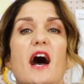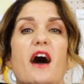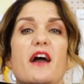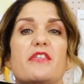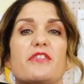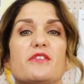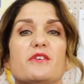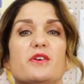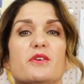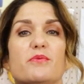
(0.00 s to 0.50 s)
I
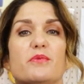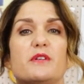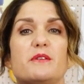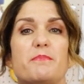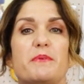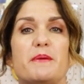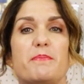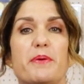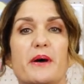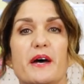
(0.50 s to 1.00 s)
thought would
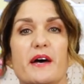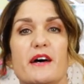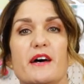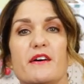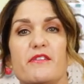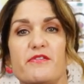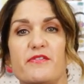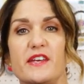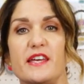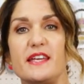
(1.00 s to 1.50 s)
be
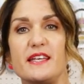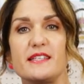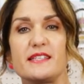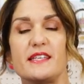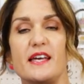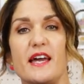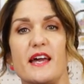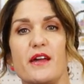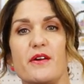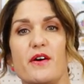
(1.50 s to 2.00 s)
perfect.
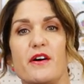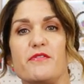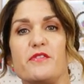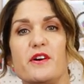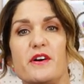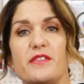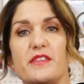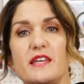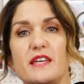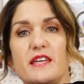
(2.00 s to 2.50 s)
So I've
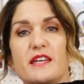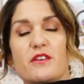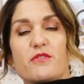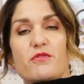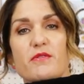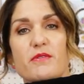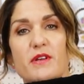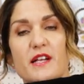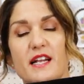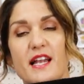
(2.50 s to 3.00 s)
got the
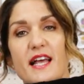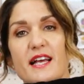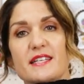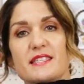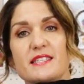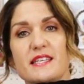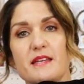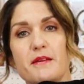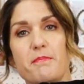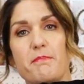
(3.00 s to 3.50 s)

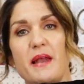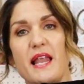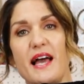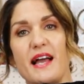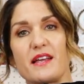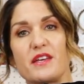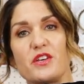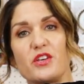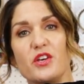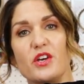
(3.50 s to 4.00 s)
classic
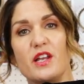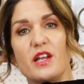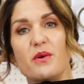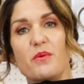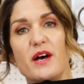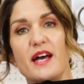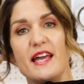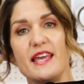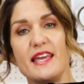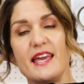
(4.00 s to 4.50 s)
black
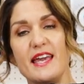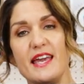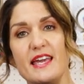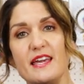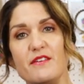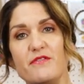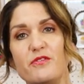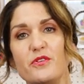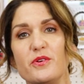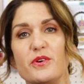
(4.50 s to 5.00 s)
colourway
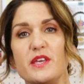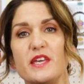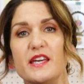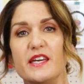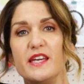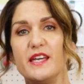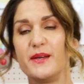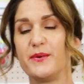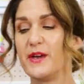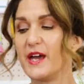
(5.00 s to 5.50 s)
here for
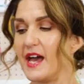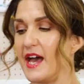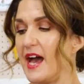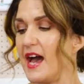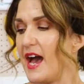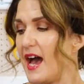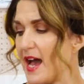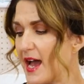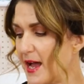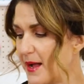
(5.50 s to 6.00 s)
you.
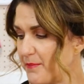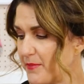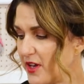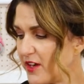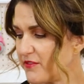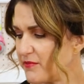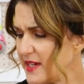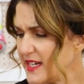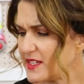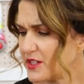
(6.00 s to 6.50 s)
Um,
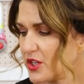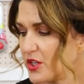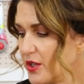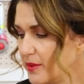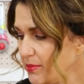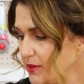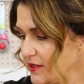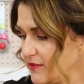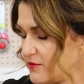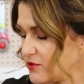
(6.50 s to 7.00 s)
I've made a
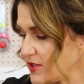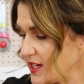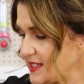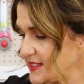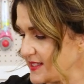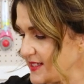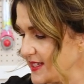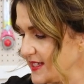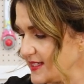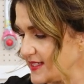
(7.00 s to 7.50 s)
couple of
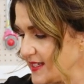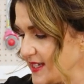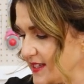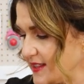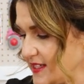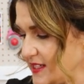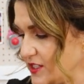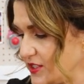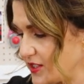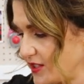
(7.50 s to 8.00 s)
dresses in
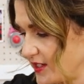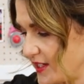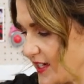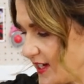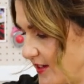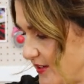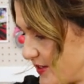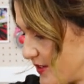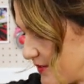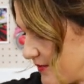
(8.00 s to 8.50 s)
this John
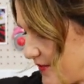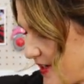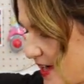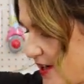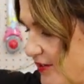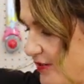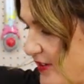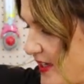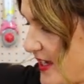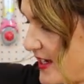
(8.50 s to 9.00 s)
Kaldor
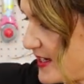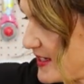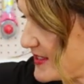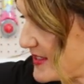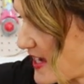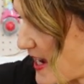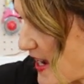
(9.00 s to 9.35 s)
velvet and it's